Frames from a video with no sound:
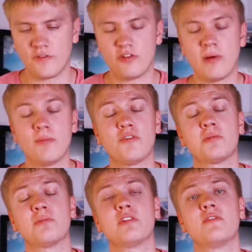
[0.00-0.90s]
If you remember
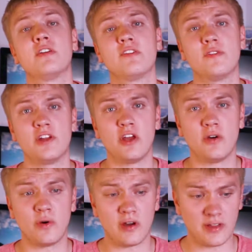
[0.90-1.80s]
from the previous
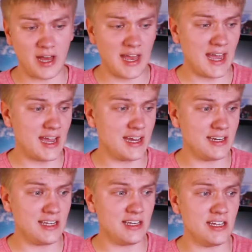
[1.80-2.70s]
video, I
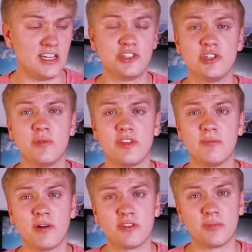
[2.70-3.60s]
had an issue with the
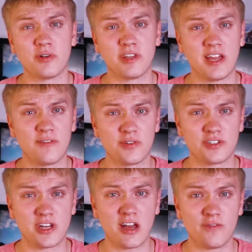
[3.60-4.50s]
motherboard that I
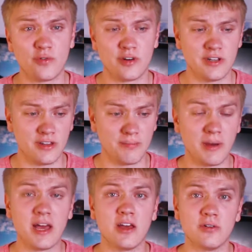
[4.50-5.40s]
first got for it. The
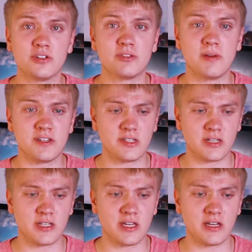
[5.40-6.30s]
BIOS
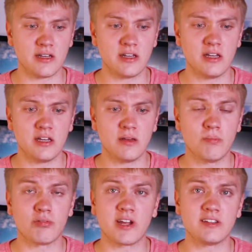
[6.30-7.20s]
basically
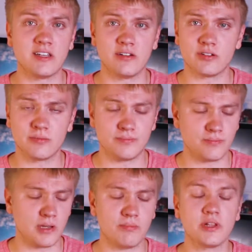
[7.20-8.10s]
bricked it or
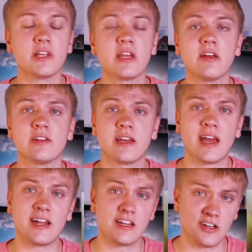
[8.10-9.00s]
completely killed it. I
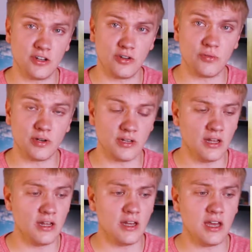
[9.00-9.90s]
had to get a new one.
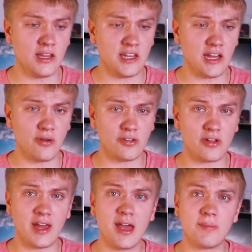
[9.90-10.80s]
And then I was
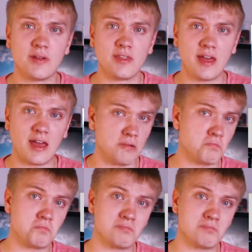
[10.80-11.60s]
all happy that